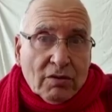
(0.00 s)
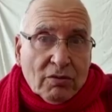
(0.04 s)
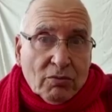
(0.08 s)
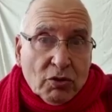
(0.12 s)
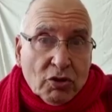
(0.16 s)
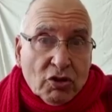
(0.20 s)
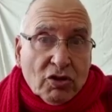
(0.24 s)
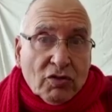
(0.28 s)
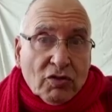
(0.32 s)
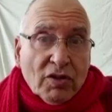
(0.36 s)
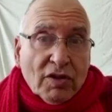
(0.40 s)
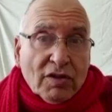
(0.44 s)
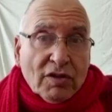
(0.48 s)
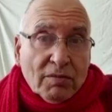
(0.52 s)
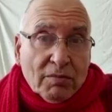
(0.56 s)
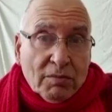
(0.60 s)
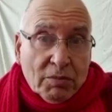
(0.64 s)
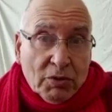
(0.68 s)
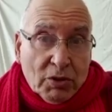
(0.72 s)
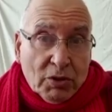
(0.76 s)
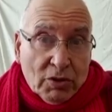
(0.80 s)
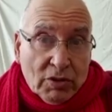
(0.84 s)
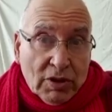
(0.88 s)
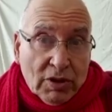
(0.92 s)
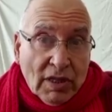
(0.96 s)
what she feels
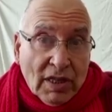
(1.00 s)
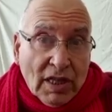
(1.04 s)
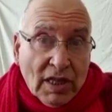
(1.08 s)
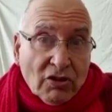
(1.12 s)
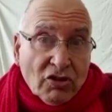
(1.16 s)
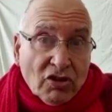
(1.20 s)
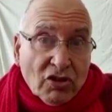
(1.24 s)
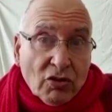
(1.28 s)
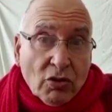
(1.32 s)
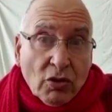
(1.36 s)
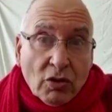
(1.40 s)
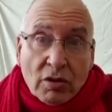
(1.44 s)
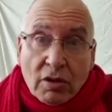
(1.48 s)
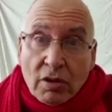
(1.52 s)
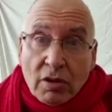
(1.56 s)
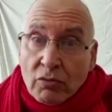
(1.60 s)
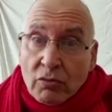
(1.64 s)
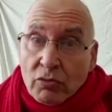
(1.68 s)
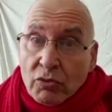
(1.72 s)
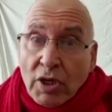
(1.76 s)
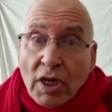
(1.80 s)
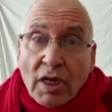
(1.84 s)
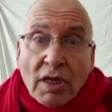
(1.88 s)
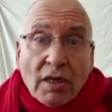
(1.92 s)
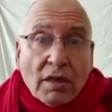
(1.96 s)
important, and then she got a
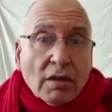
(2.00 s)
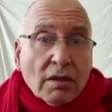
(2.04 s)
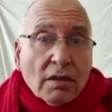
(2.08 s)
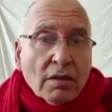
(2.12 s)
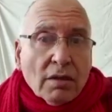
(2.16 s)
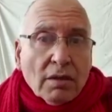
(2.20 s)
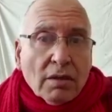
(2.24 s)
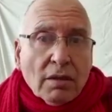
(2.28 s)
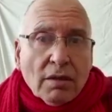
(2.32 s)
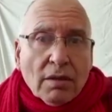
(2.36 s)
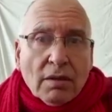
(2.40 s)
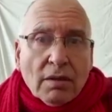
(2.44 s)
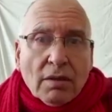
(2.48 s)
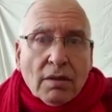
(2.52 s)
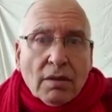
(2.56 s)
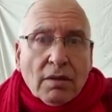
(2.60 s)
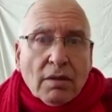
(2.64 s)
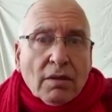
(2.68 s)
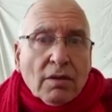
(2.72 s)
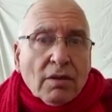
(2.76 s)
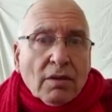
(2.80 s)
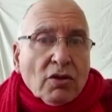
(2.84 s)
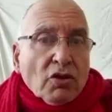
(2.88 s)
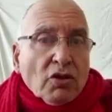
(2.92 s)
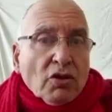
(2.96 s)
really
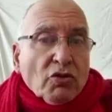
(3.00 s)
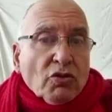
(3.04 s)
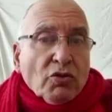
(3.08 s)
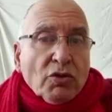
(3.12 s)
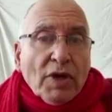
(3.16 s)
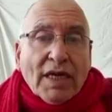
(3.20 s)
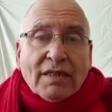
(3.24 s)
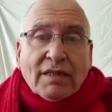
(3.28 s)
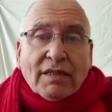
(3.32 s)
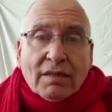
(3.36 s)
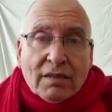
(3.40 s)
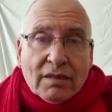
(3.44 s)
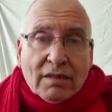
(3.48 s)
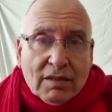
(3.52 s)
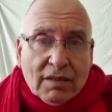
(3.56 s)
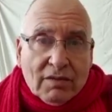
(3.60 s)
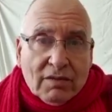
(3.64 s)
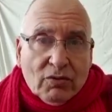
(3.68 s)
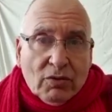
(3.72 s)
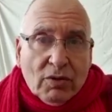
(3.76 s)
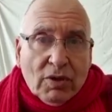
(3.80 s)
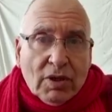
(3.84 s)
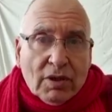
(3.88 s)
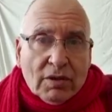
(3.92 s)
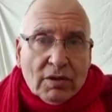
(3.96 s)
great,
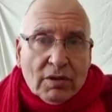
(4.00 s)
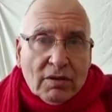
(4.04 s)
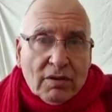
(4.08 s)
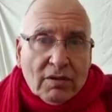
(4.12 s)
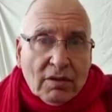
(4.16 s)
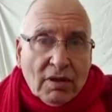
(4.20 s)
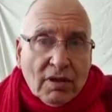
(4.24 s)
successful artist.